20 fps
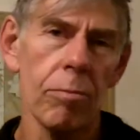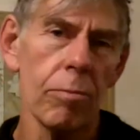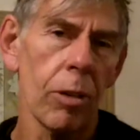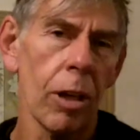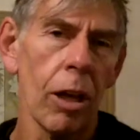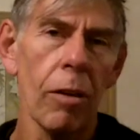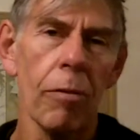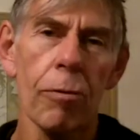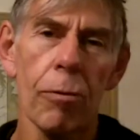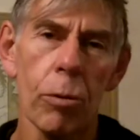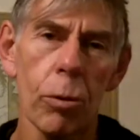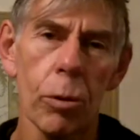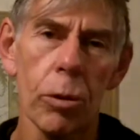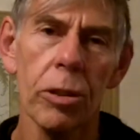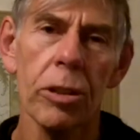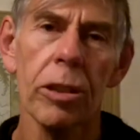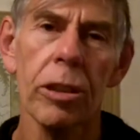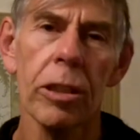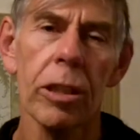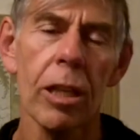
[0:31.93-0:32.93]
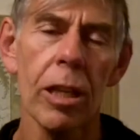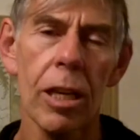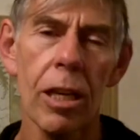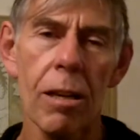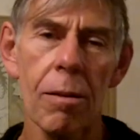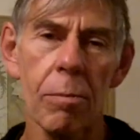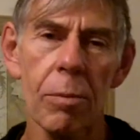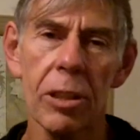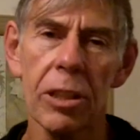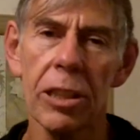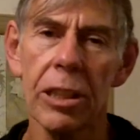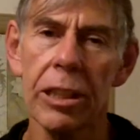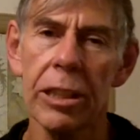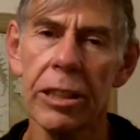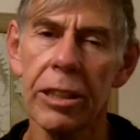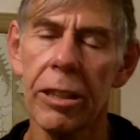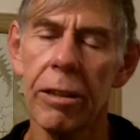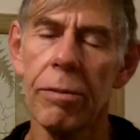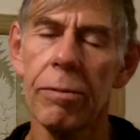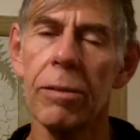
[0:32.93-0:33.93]
life force
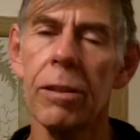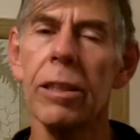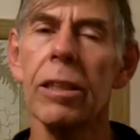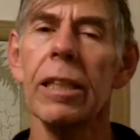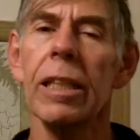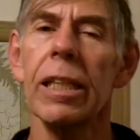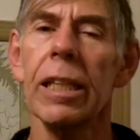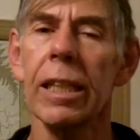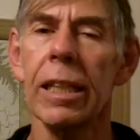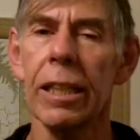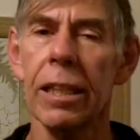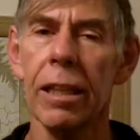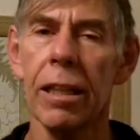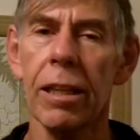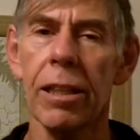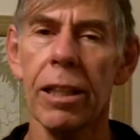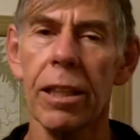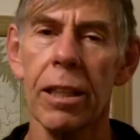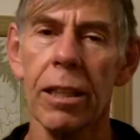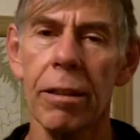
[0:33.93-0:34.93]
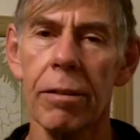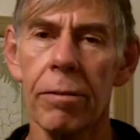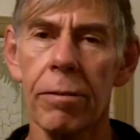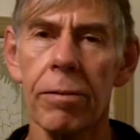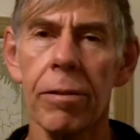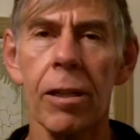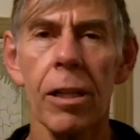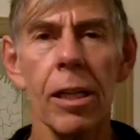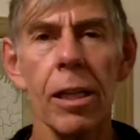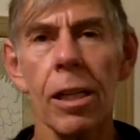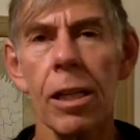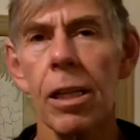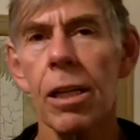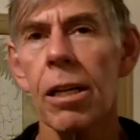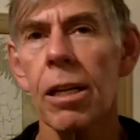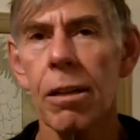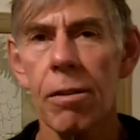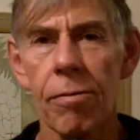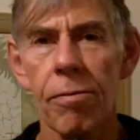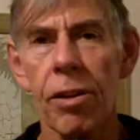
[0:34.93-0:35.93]
business different. And I think I'm
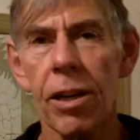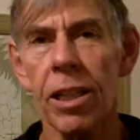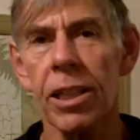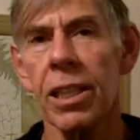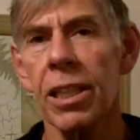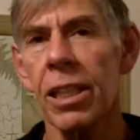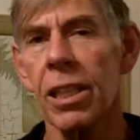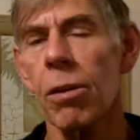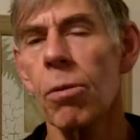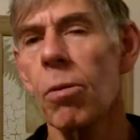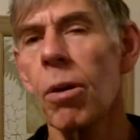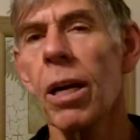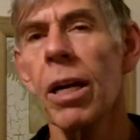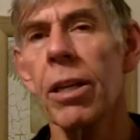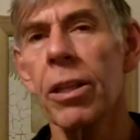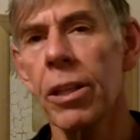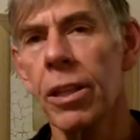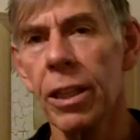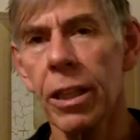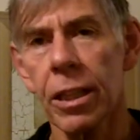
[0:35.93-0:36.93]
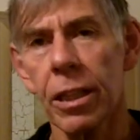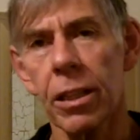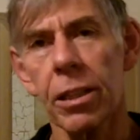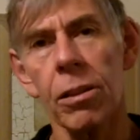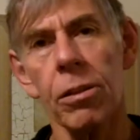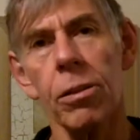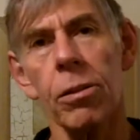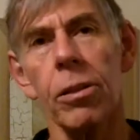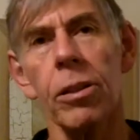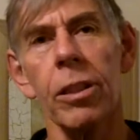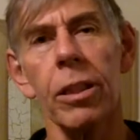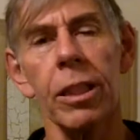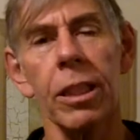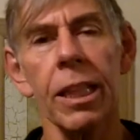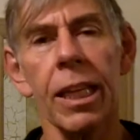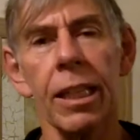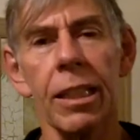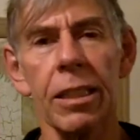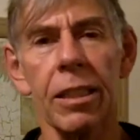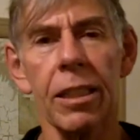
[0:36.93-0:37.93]
finding a way that I can do it that
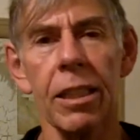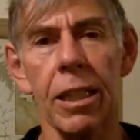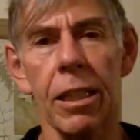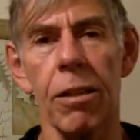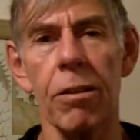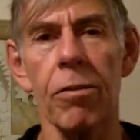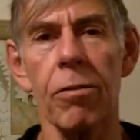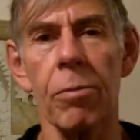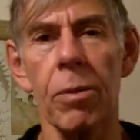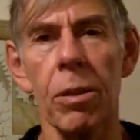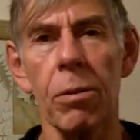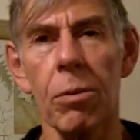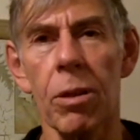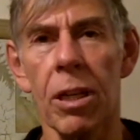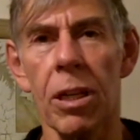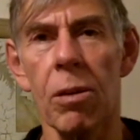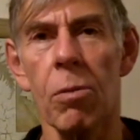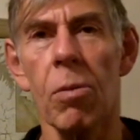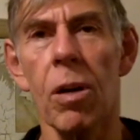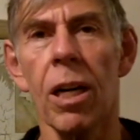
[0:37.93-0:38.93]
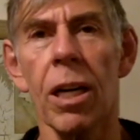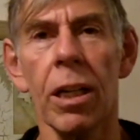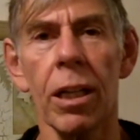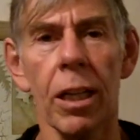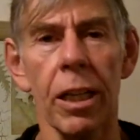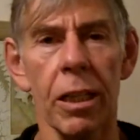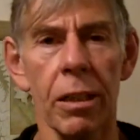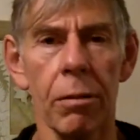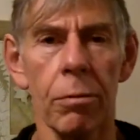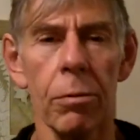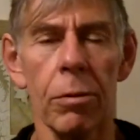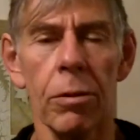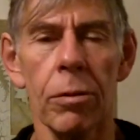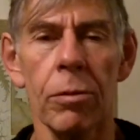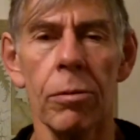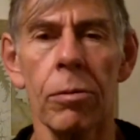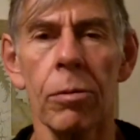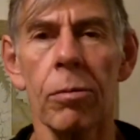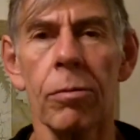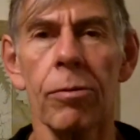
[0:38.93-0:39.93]
takes care of me really well and
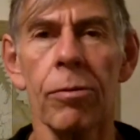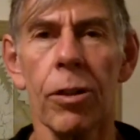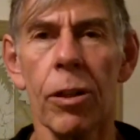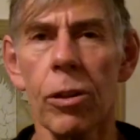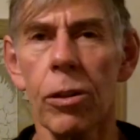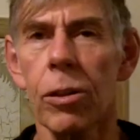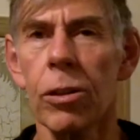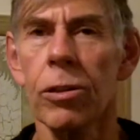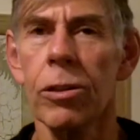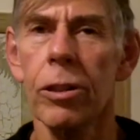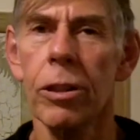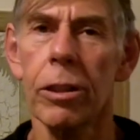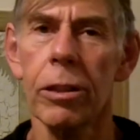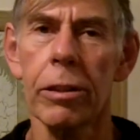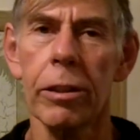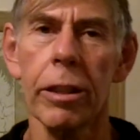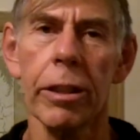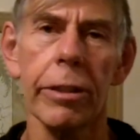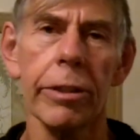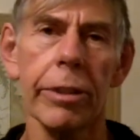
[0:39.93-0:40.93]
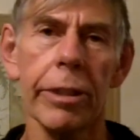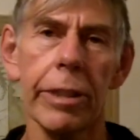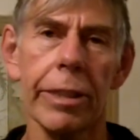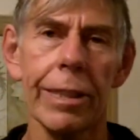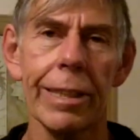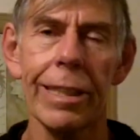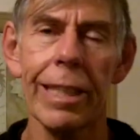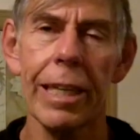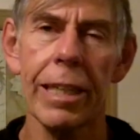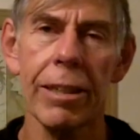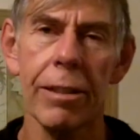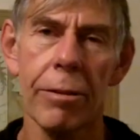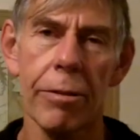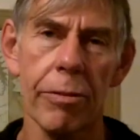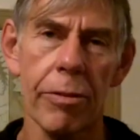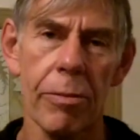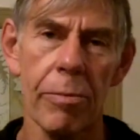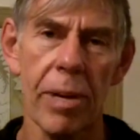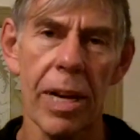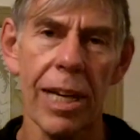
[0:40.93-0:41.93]
will focus on a certain sector
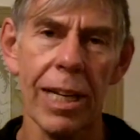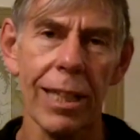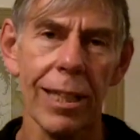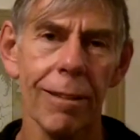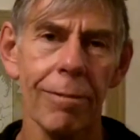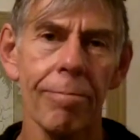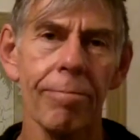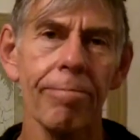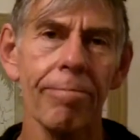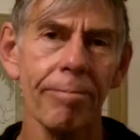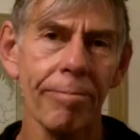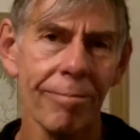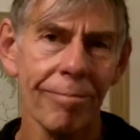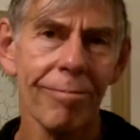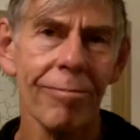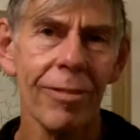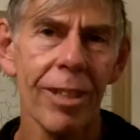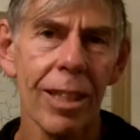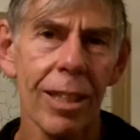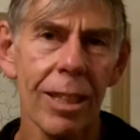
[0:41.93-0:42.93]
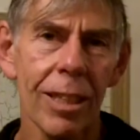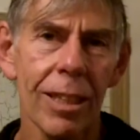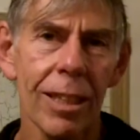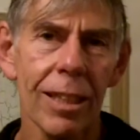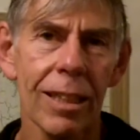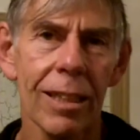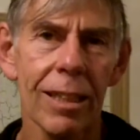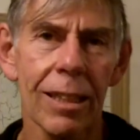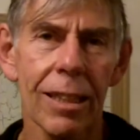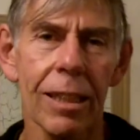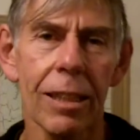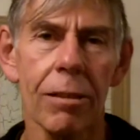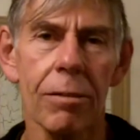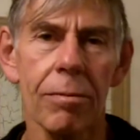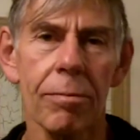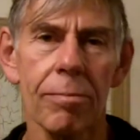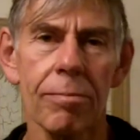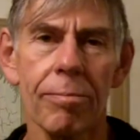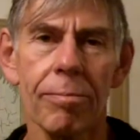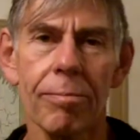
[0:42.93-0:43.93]
of the market. Yeah.